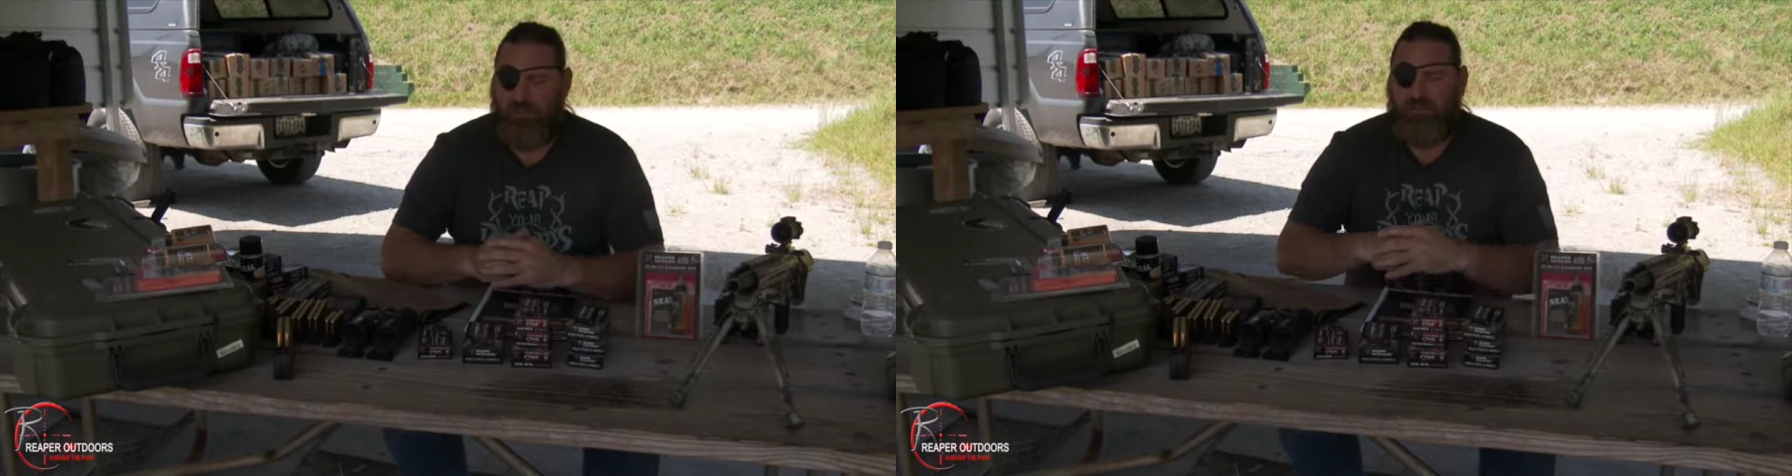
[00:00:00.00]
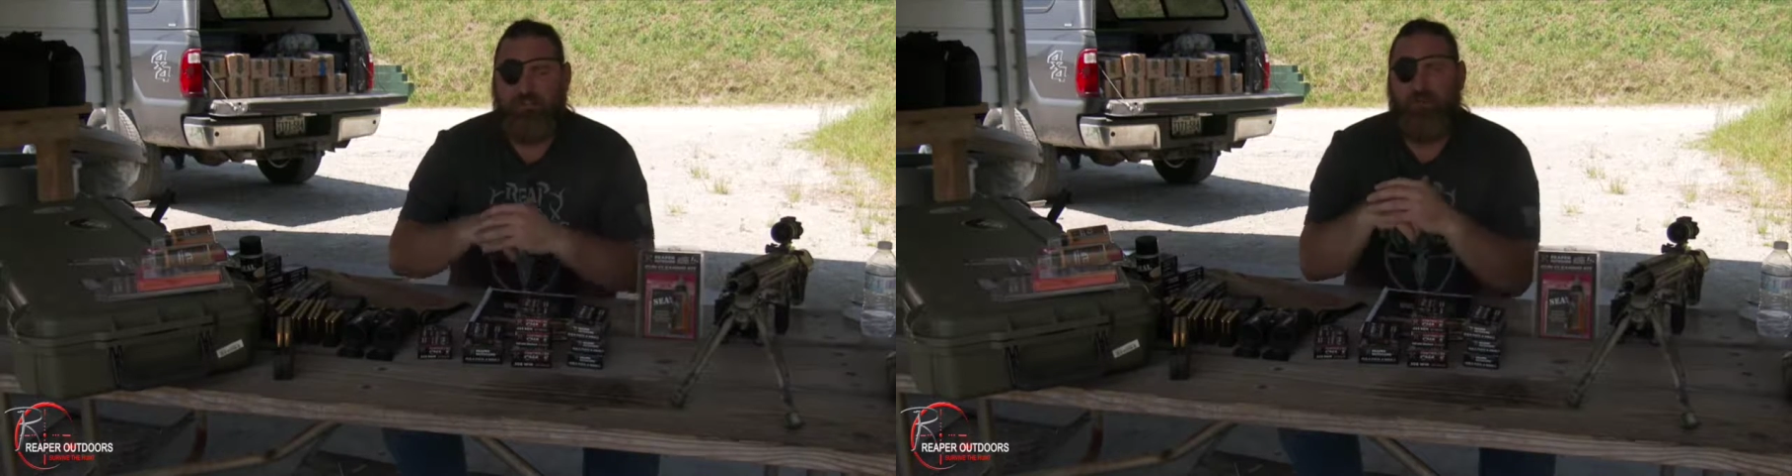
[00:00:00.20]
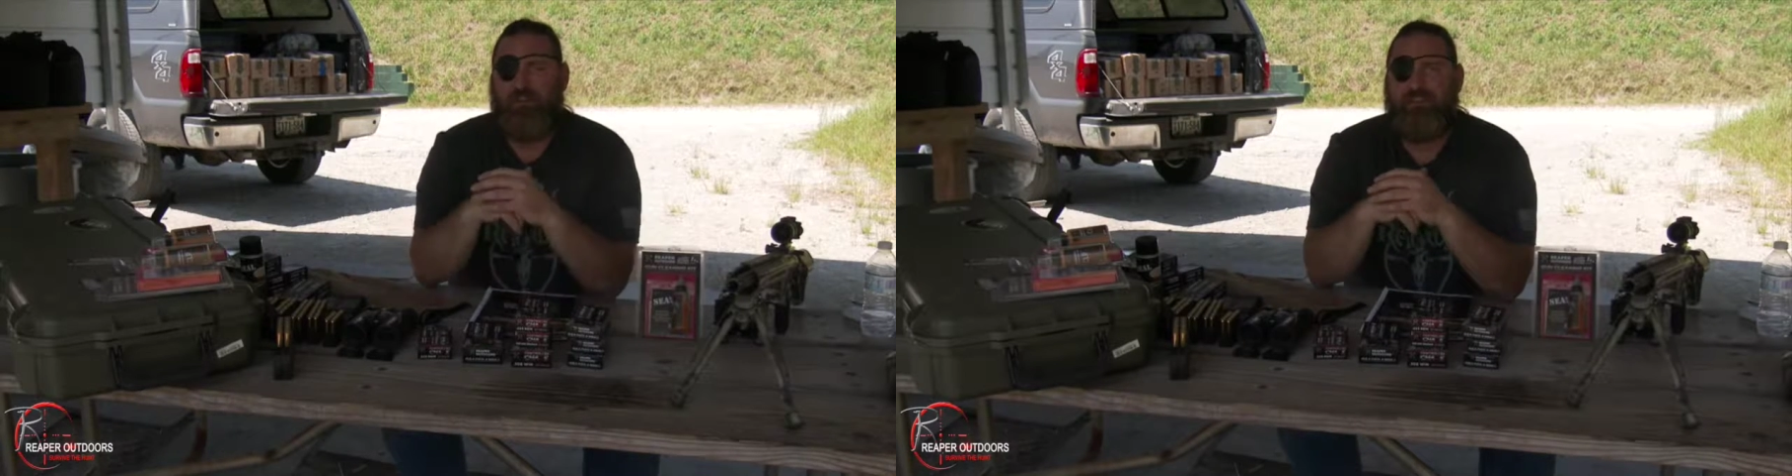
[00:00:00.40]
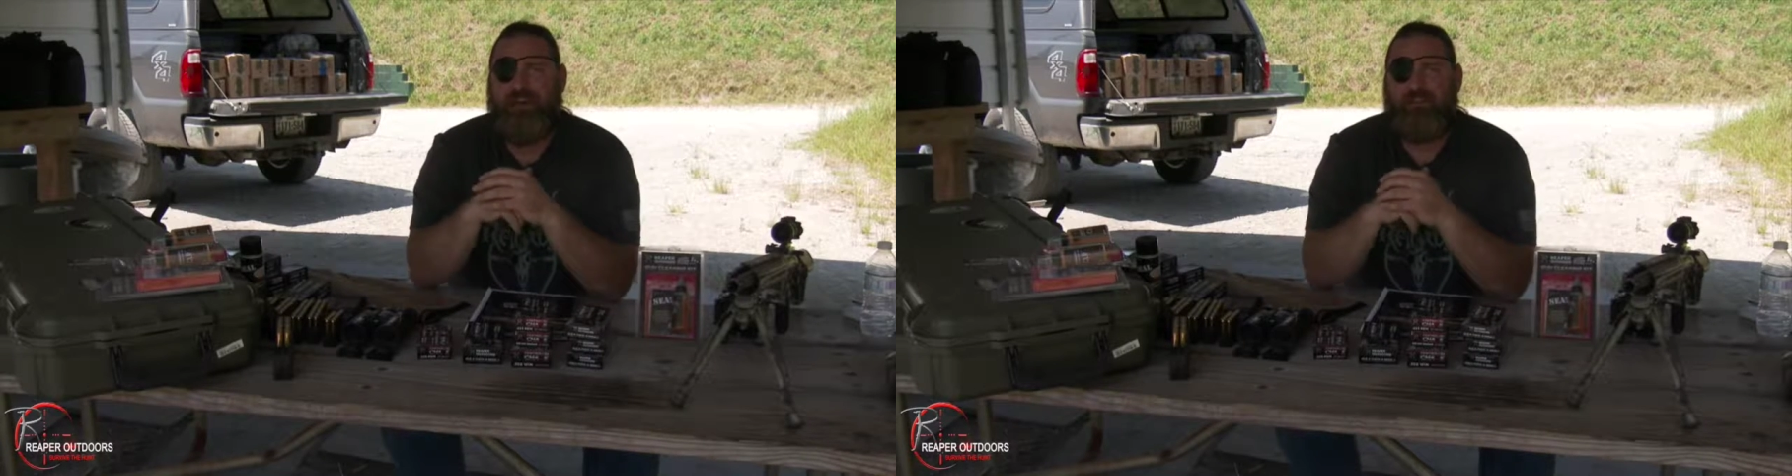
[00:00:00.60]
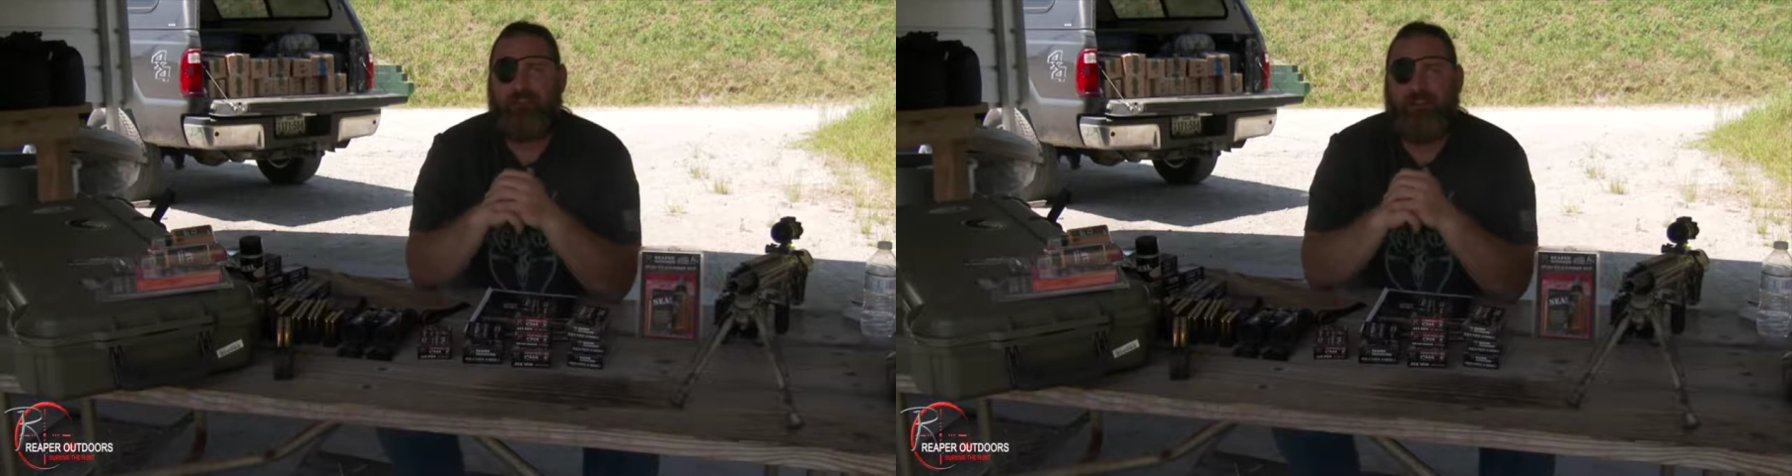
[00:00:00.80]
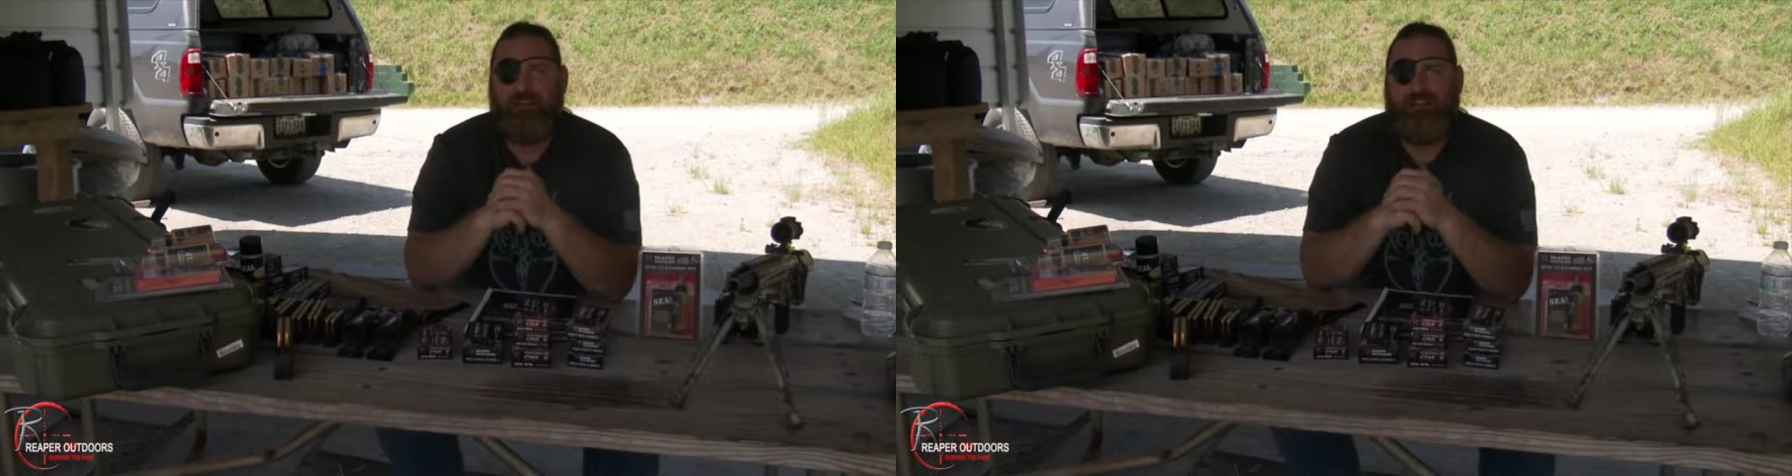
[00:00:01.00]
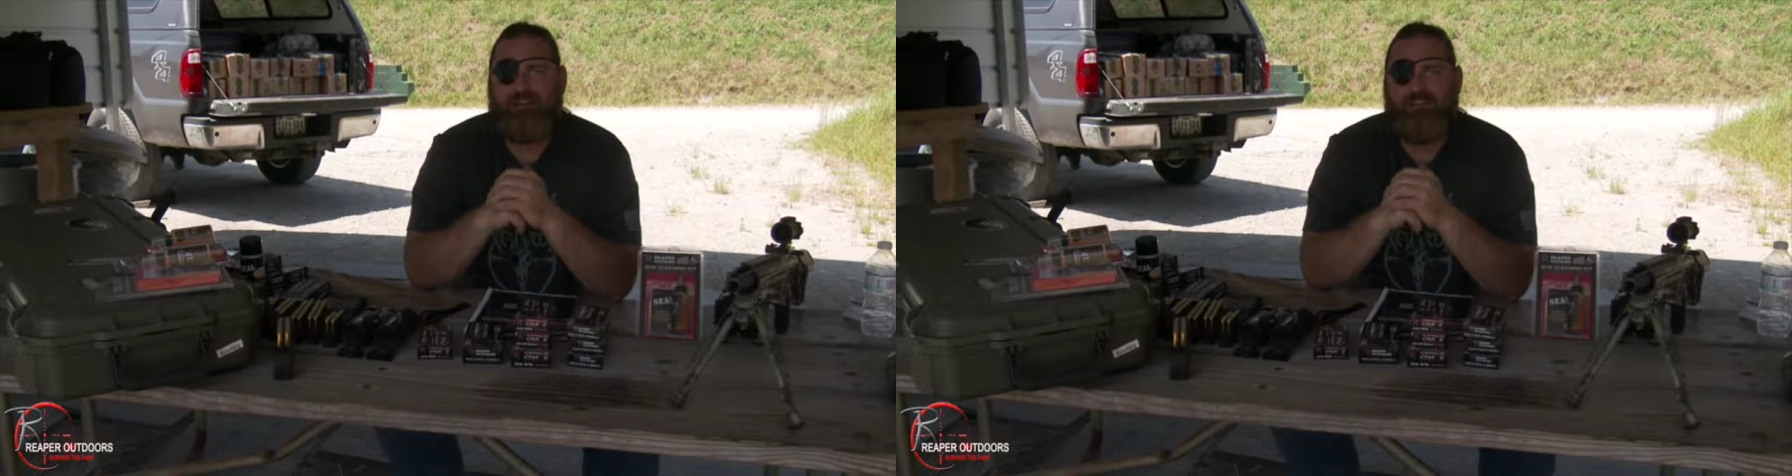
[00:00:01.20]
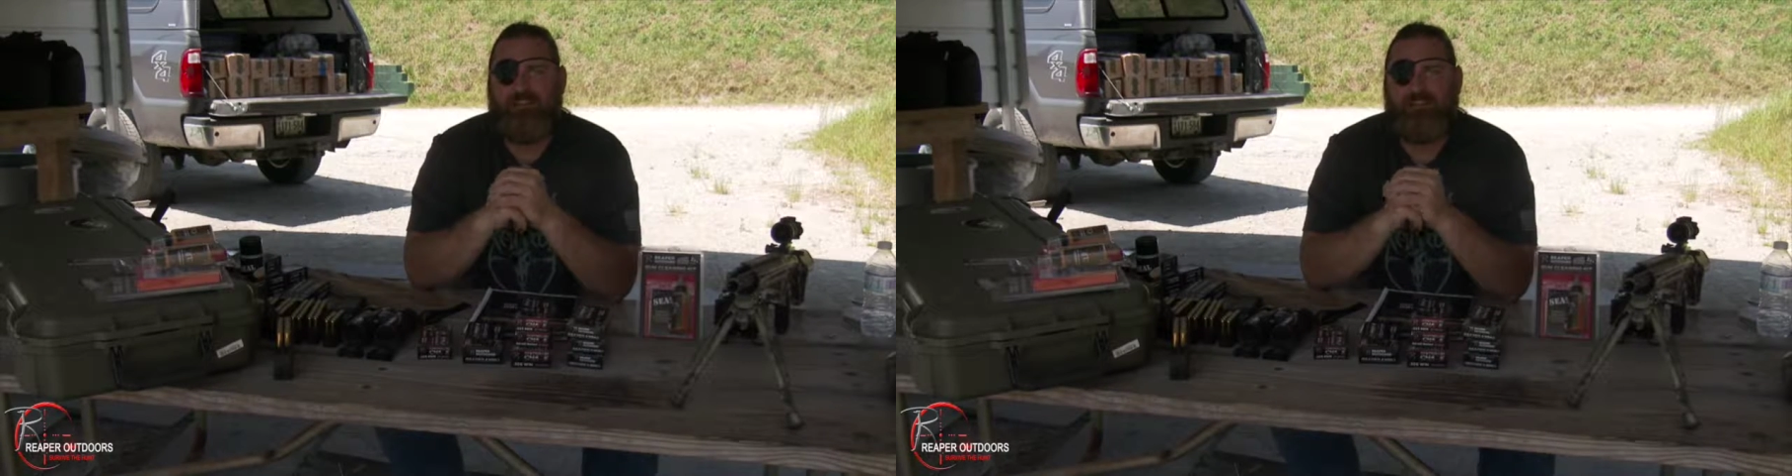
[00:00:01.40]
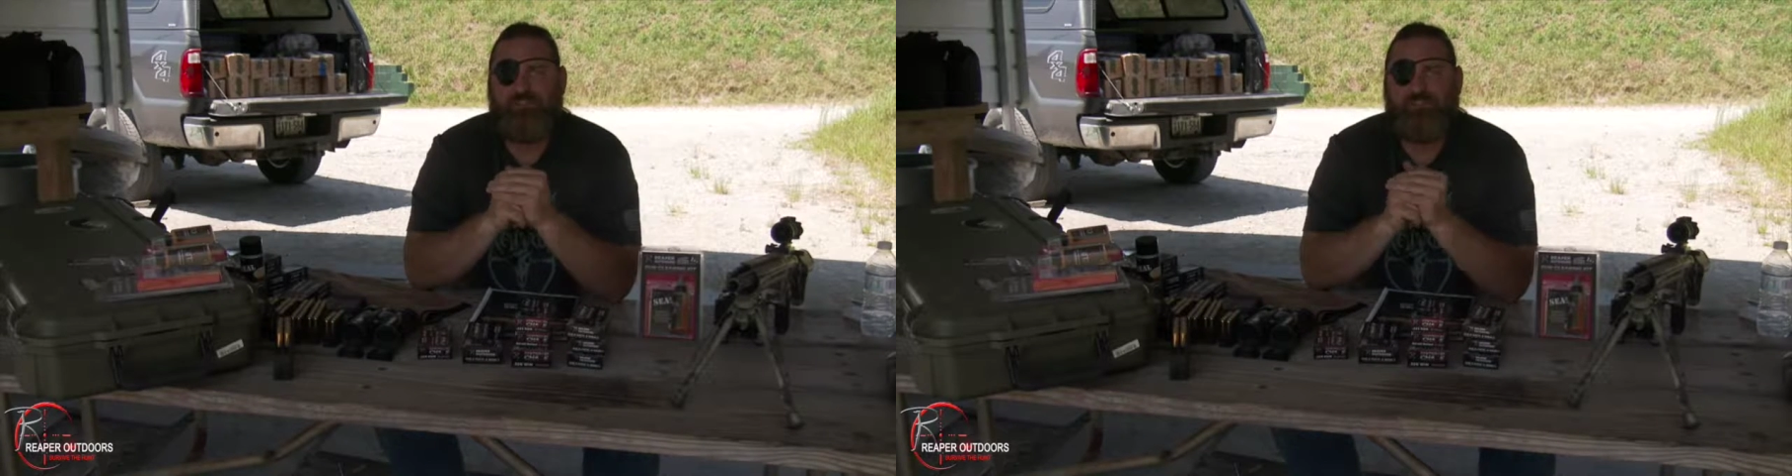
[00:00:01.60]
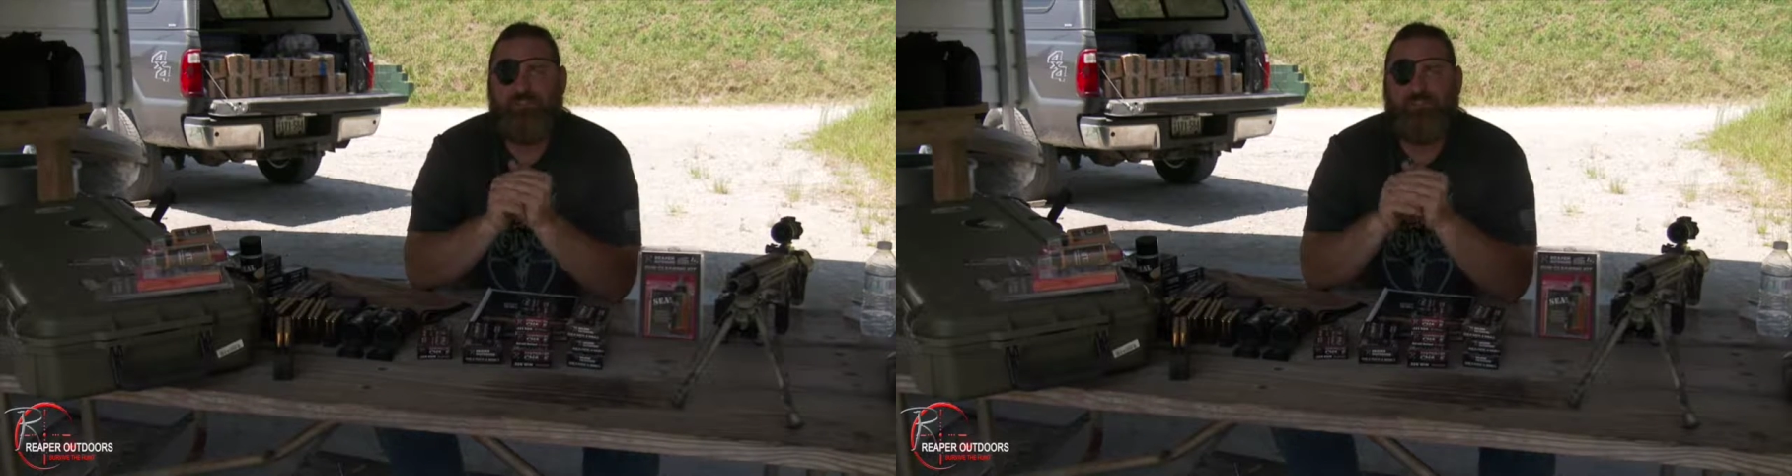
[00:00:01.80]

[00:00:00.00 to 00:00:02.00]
not only that, but I like to instill